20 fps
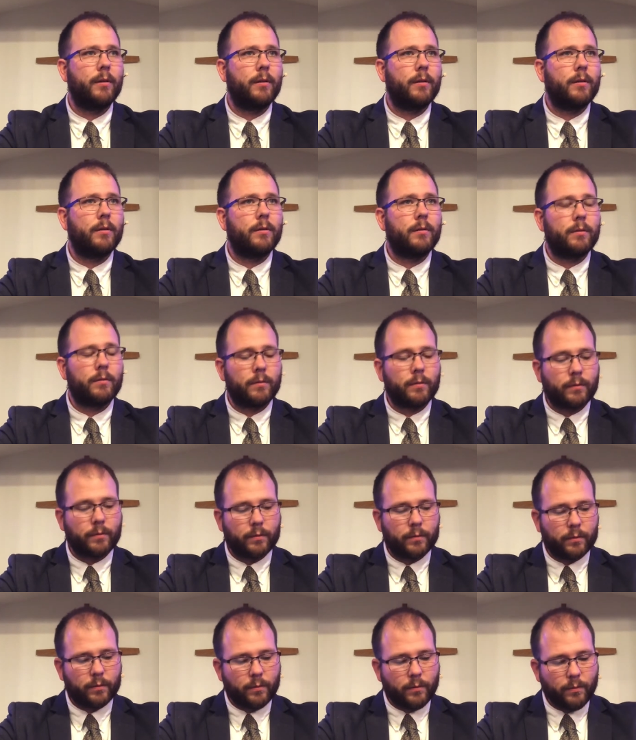
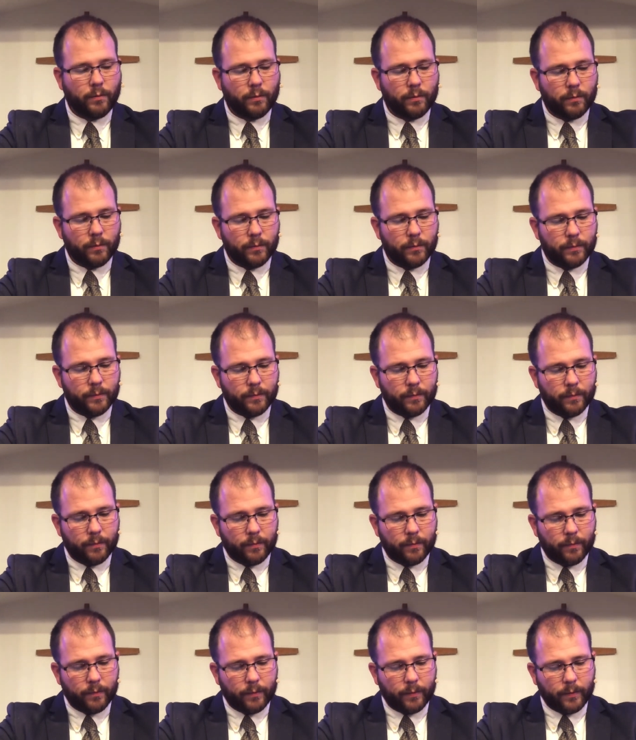
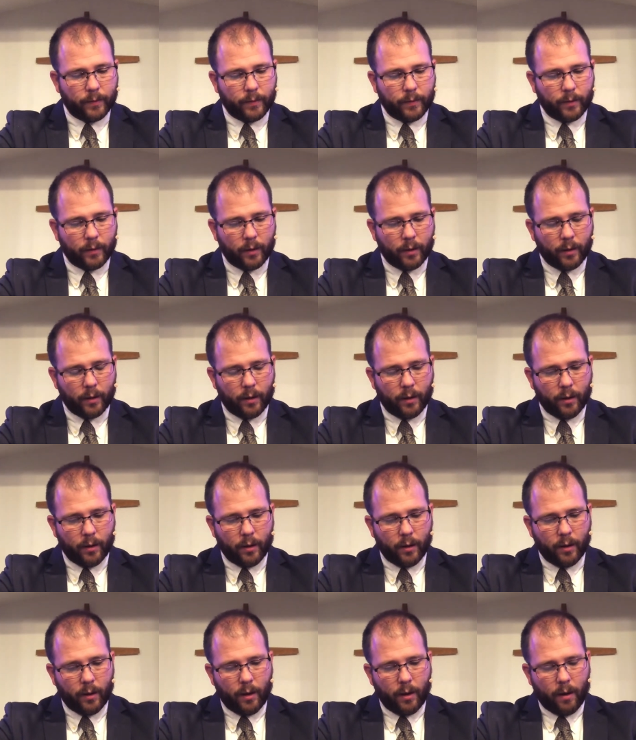
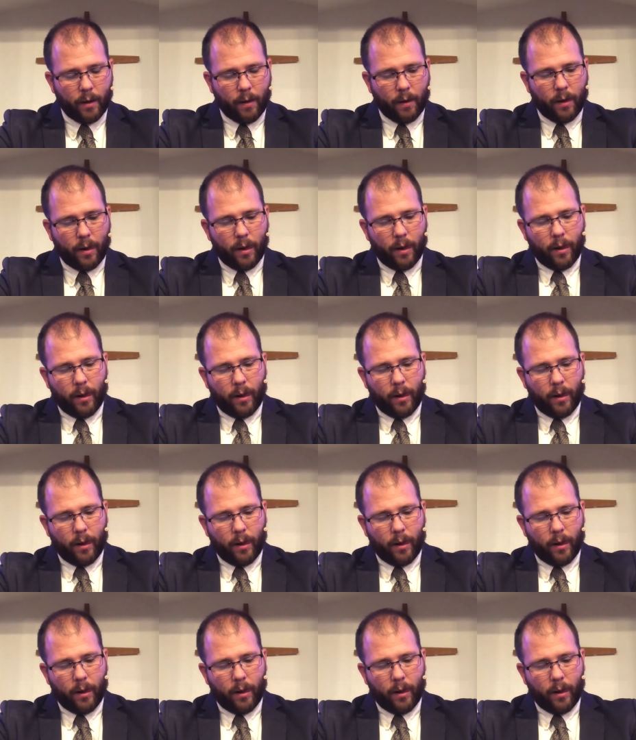[no speech]